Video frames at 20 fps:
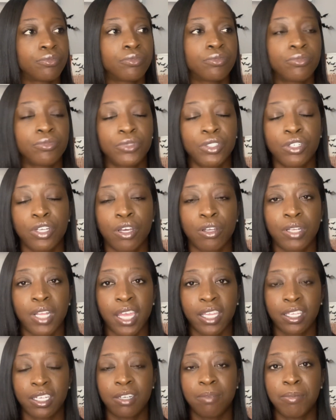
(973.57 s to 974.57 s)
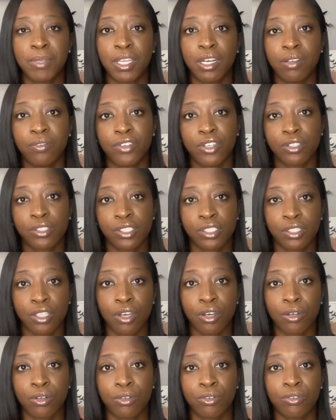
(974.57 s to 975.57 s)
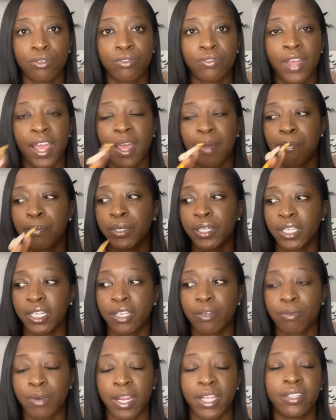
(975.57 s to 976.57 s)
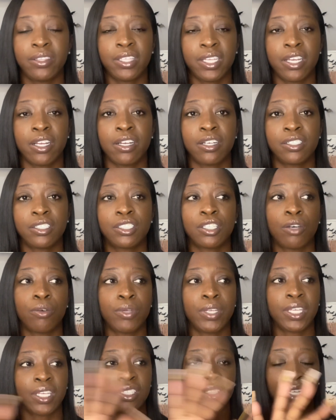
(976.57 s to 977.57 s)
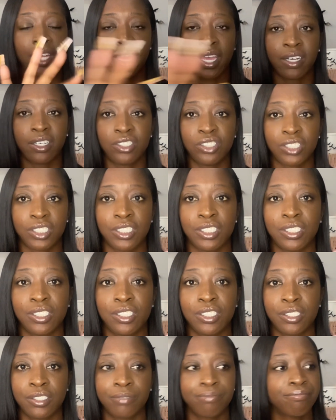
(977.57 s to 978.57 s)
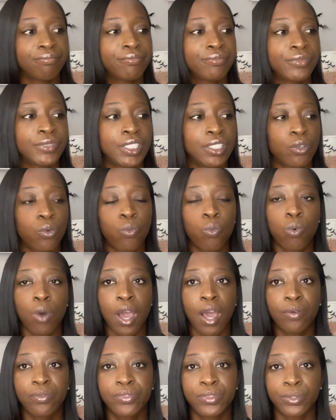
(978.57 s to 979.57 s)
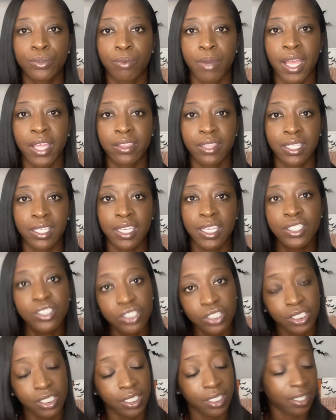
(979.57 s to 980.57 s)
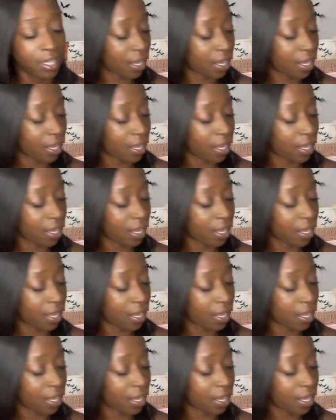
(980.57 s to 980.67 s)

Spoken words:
You know, like in the middle of your stove, I put it right there so we can kind of just waft throughout the kitchen,